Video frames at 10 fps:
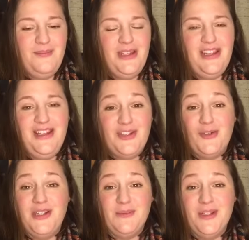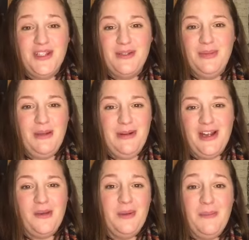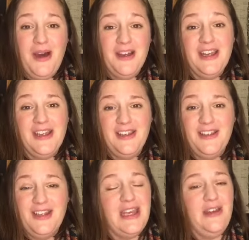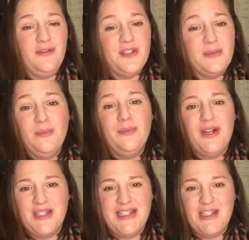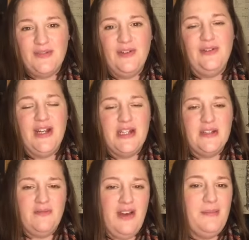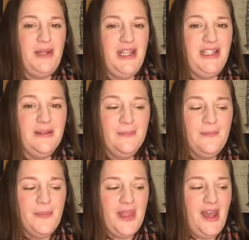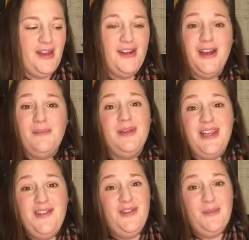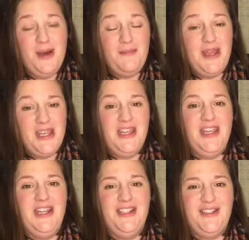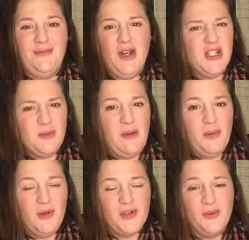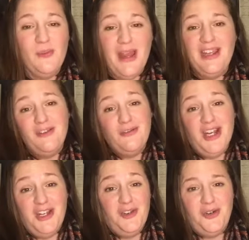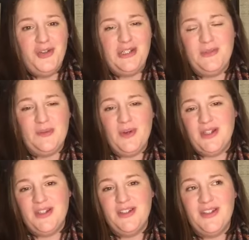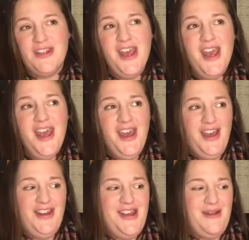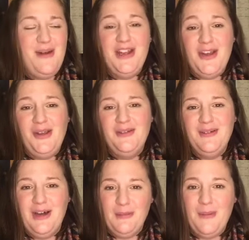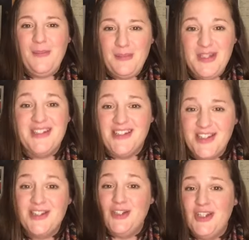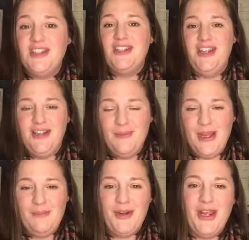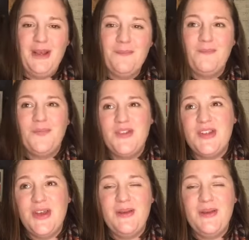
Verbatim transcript: it's Christmas and people are going to be buying gifts and presents for friends and family. And I believe that my baking kits and recipe books will make really good Christmas presents. And uh, you know, I want my business to succeed and make money. So.